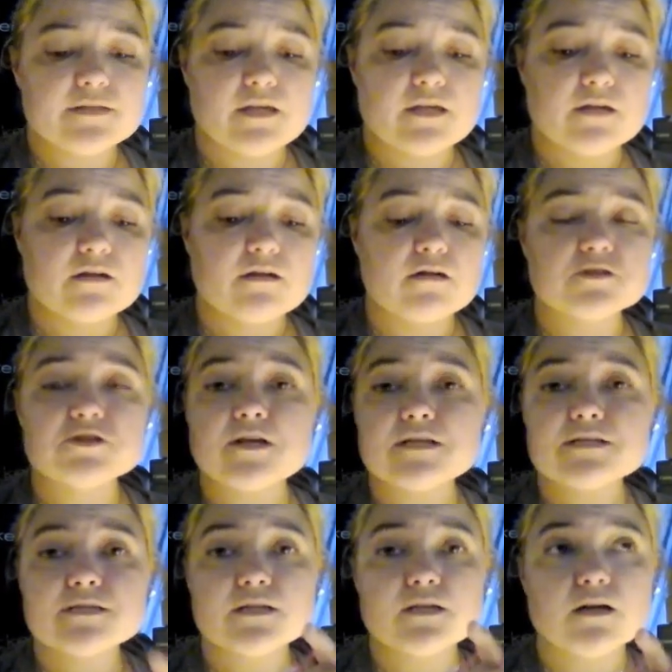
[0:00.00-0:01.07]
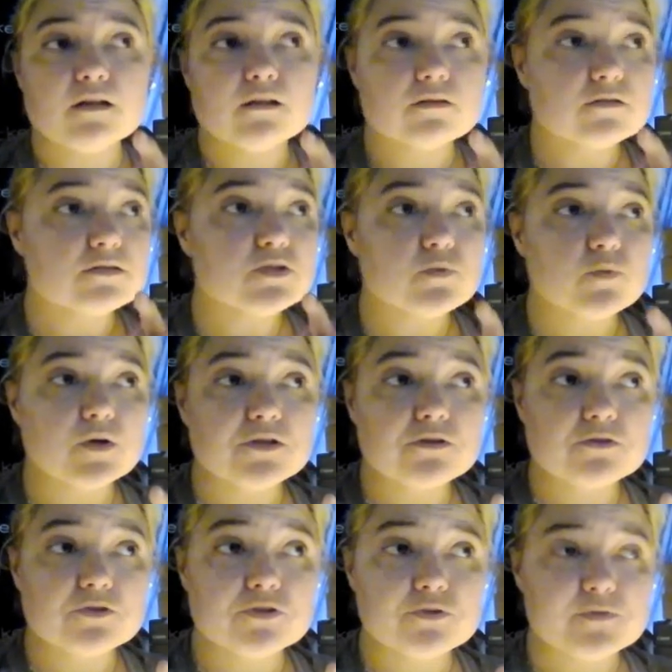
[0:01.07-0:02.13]
a contrasting color to what
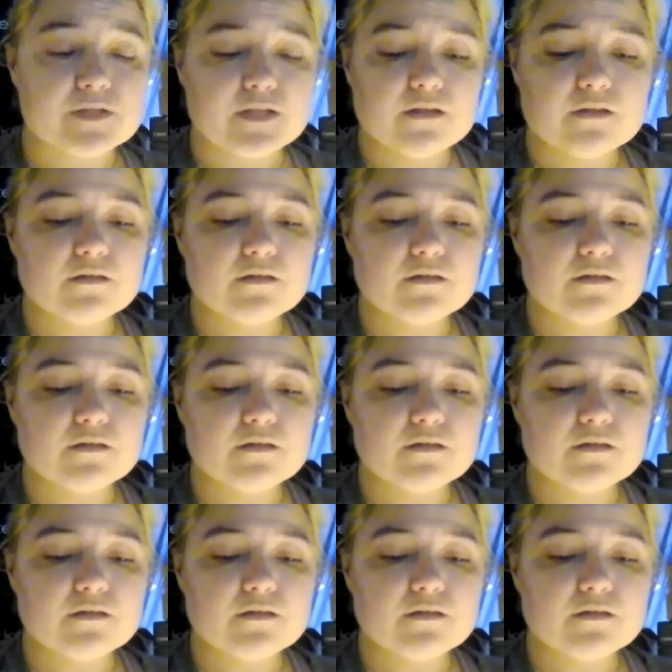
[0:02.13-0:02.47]
you're using.